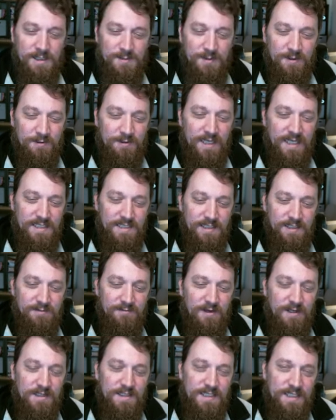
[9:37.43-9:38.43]
Spellcasting
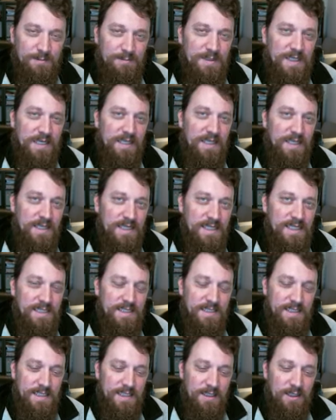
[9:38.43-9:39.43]
Savant seems like the
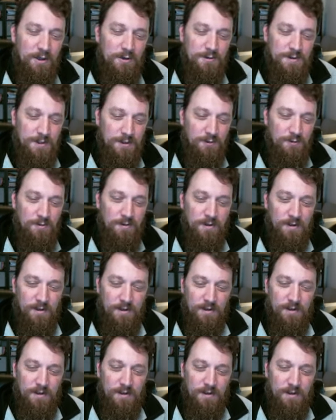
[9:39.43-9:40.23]
easy go-to,